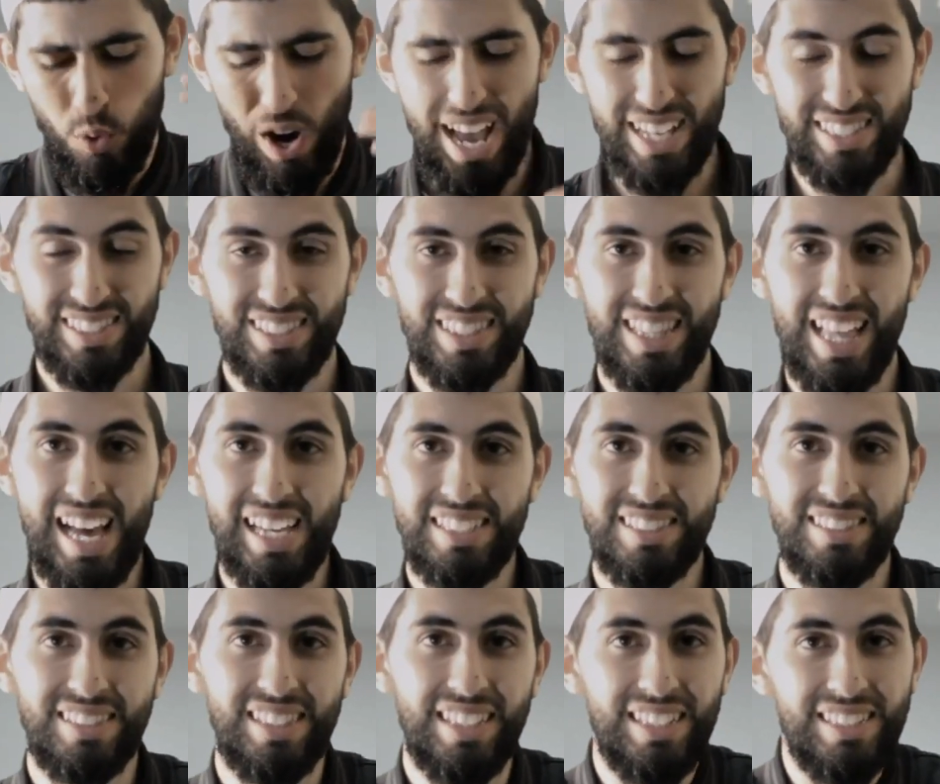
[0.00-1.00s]
dress less,
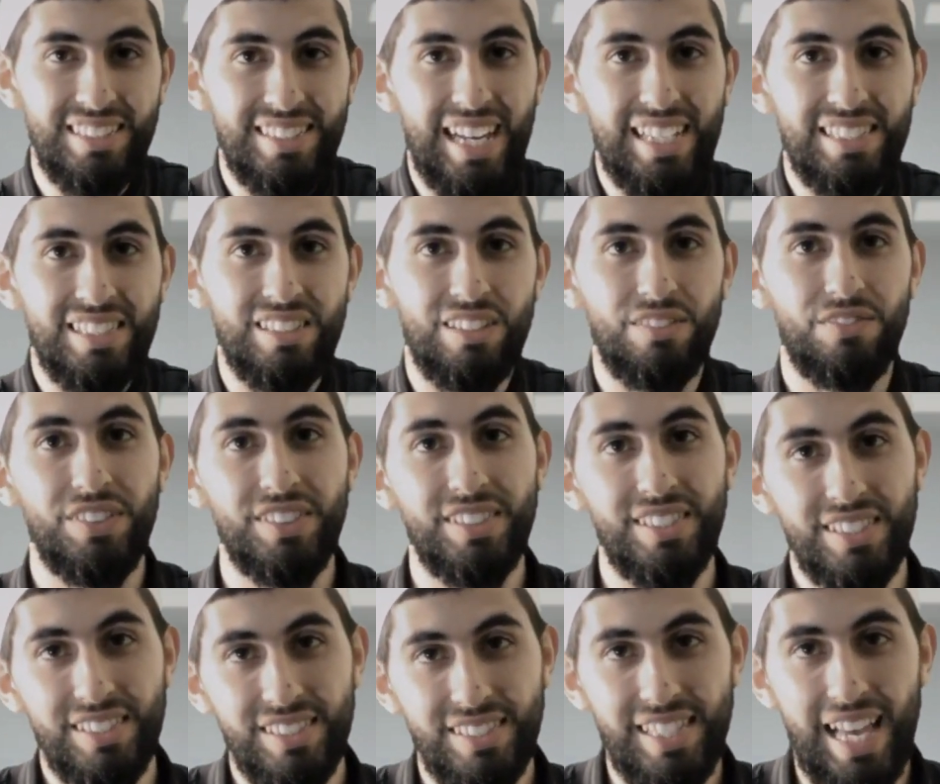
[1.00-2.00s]
then you're destined for
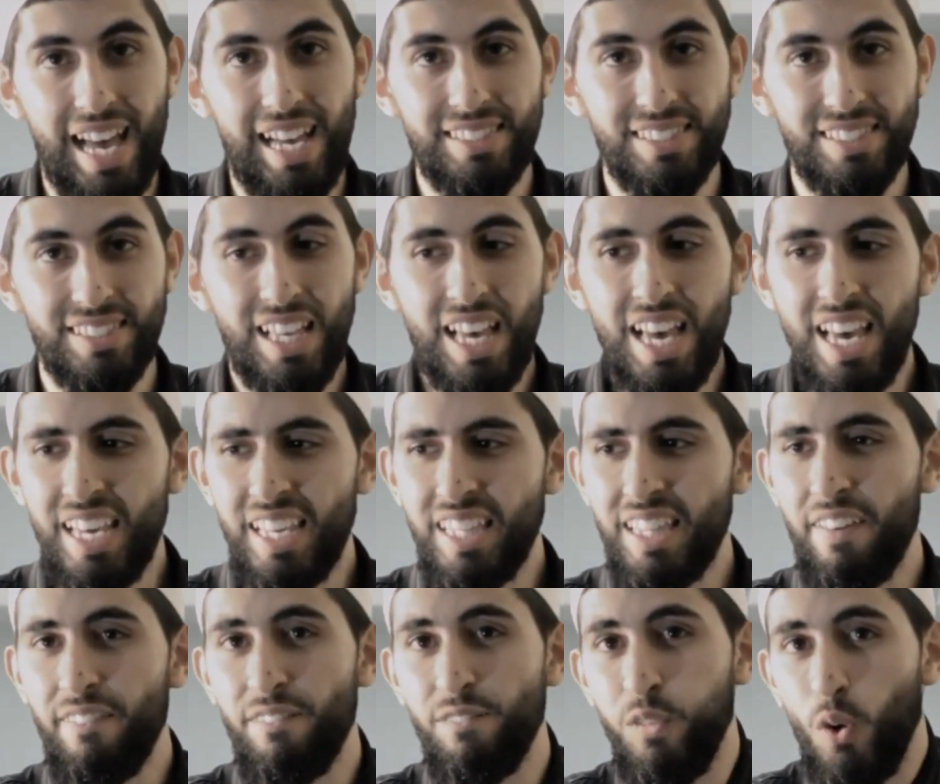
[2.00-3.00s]
success. You
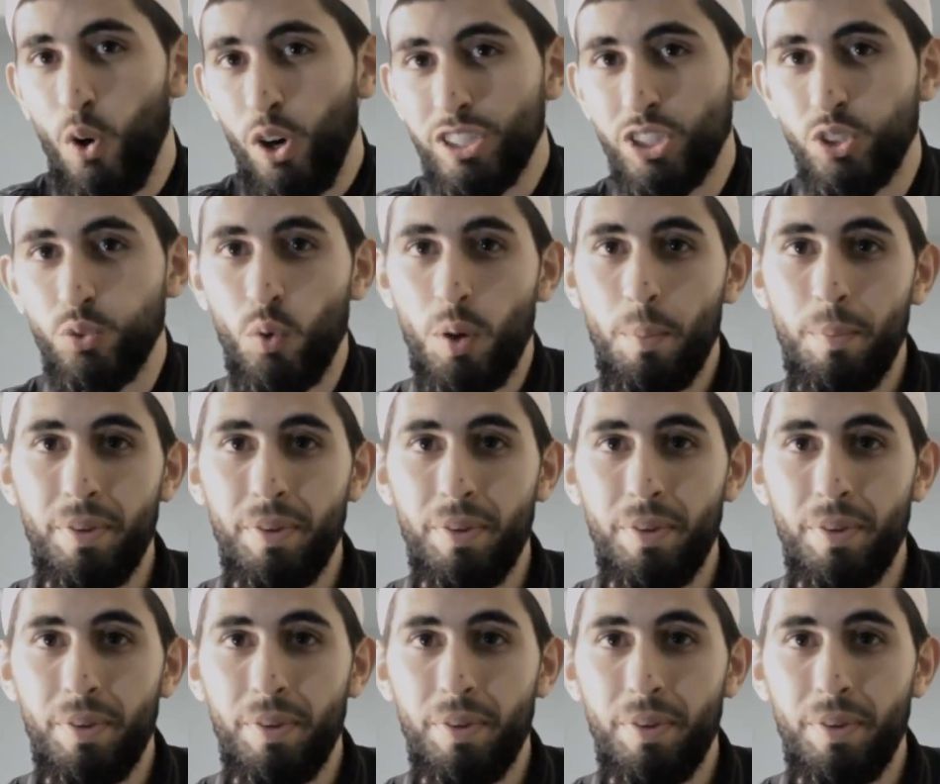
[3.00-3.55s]
then force your